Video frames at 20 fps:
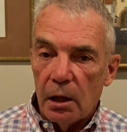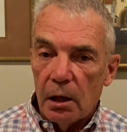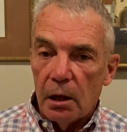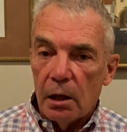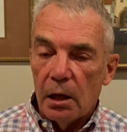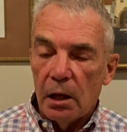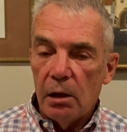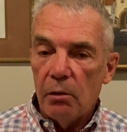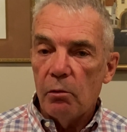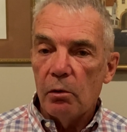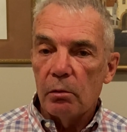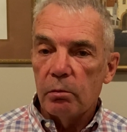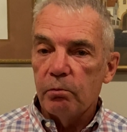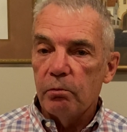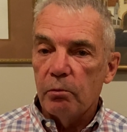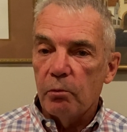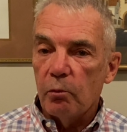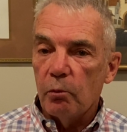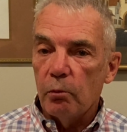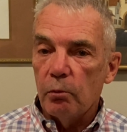He will
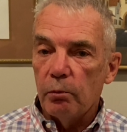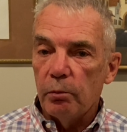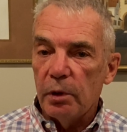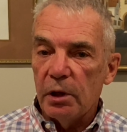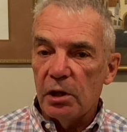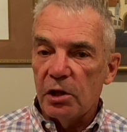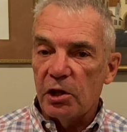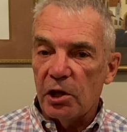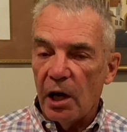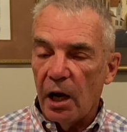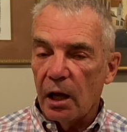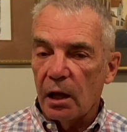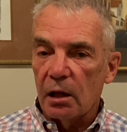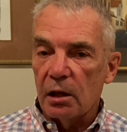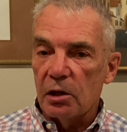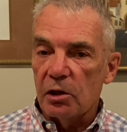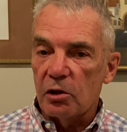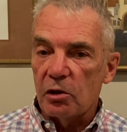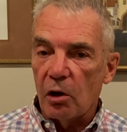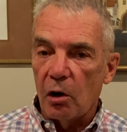be
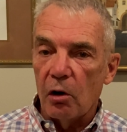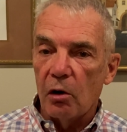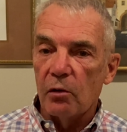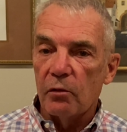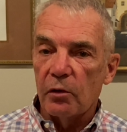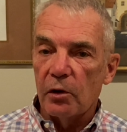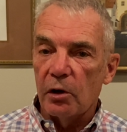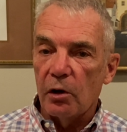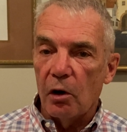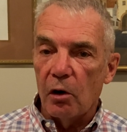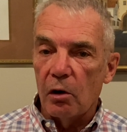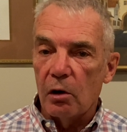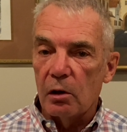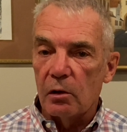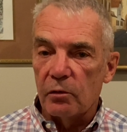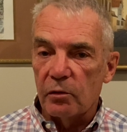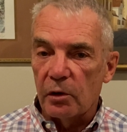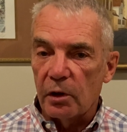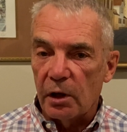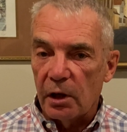challenged over and
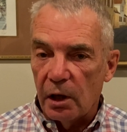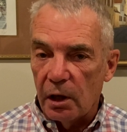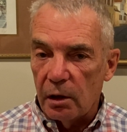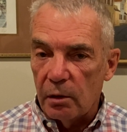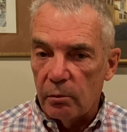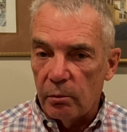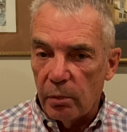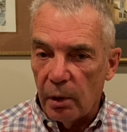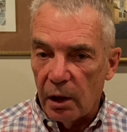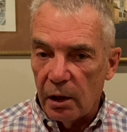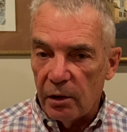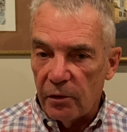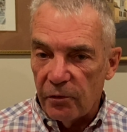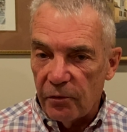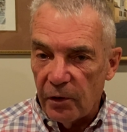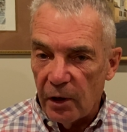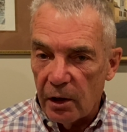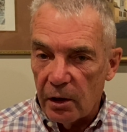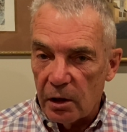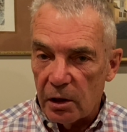over again by the
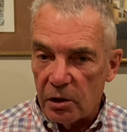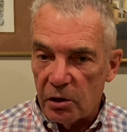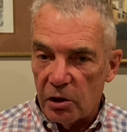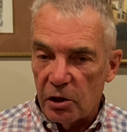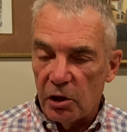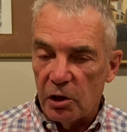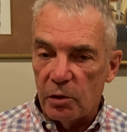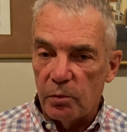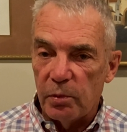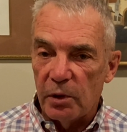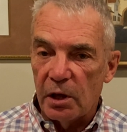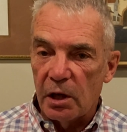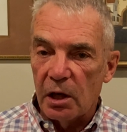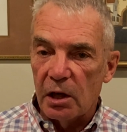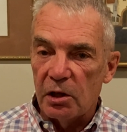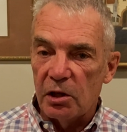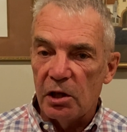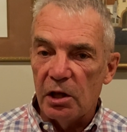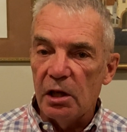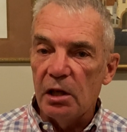Pharisees
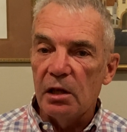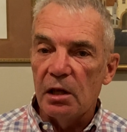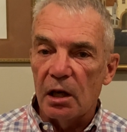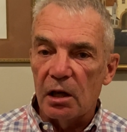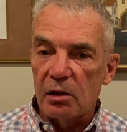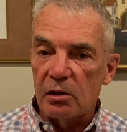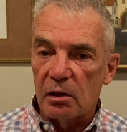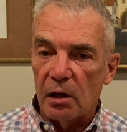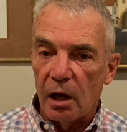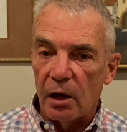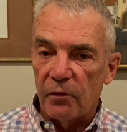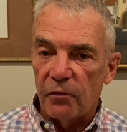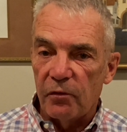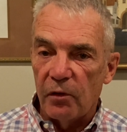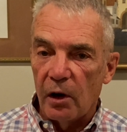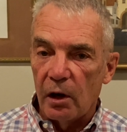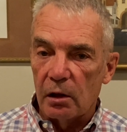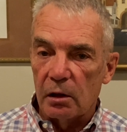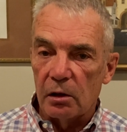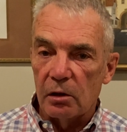because he does not
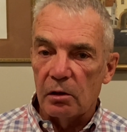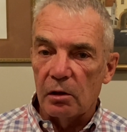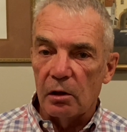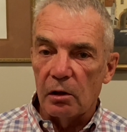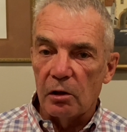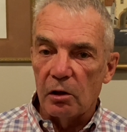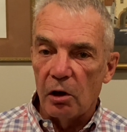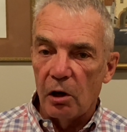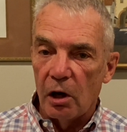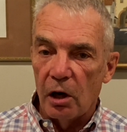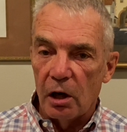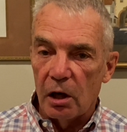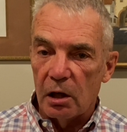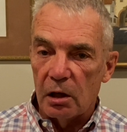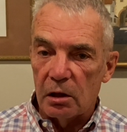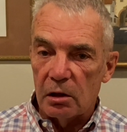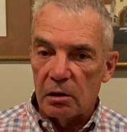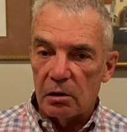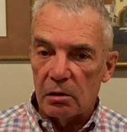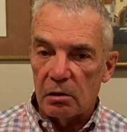follow the
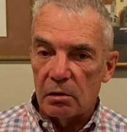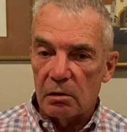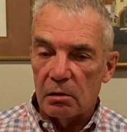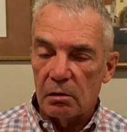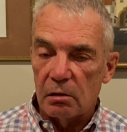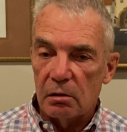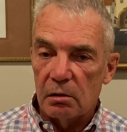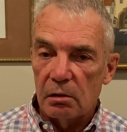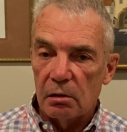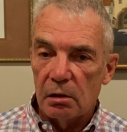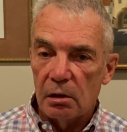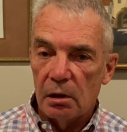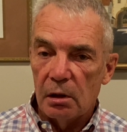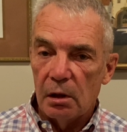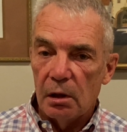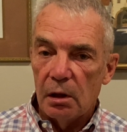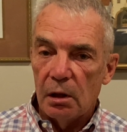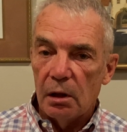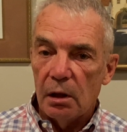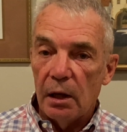laws
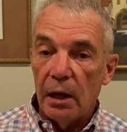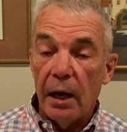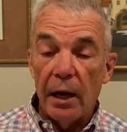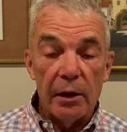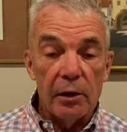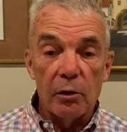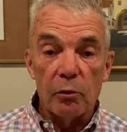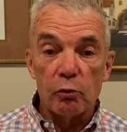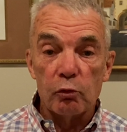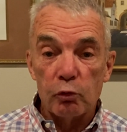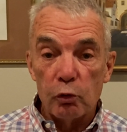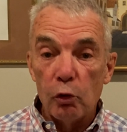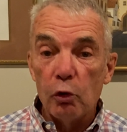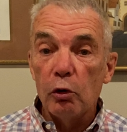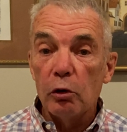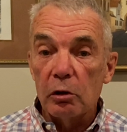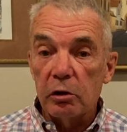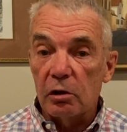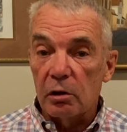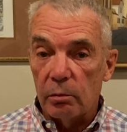and the
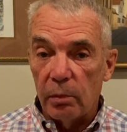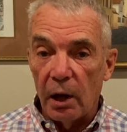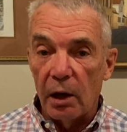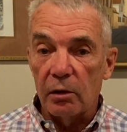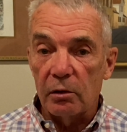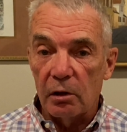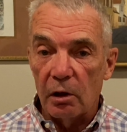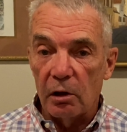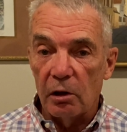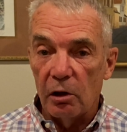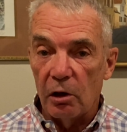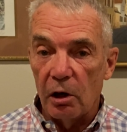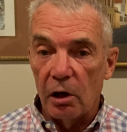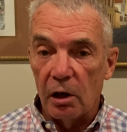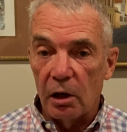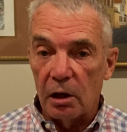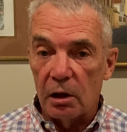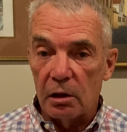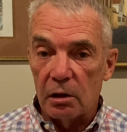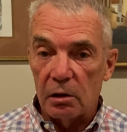rules about the
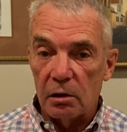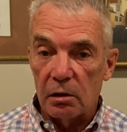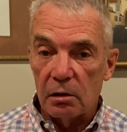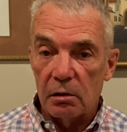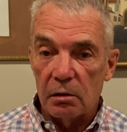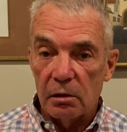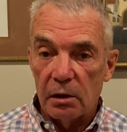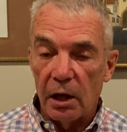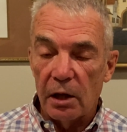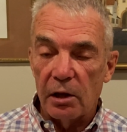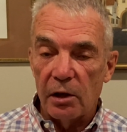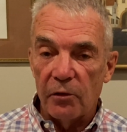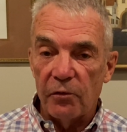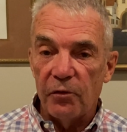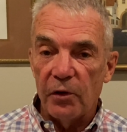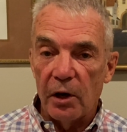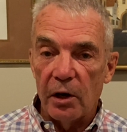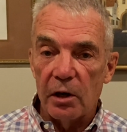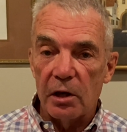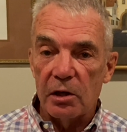laws that the
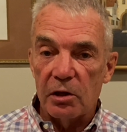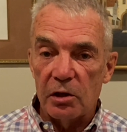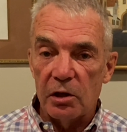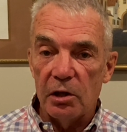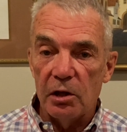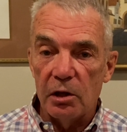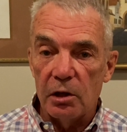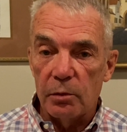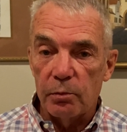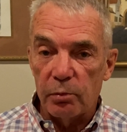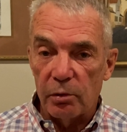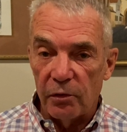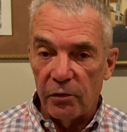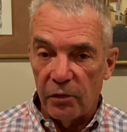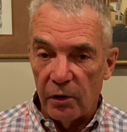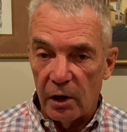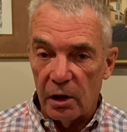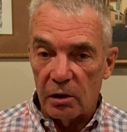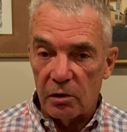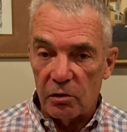Pharisees
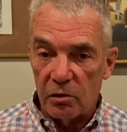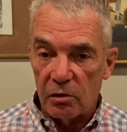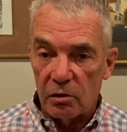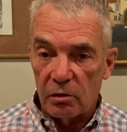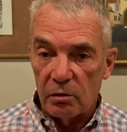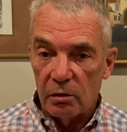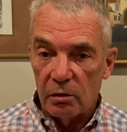profess,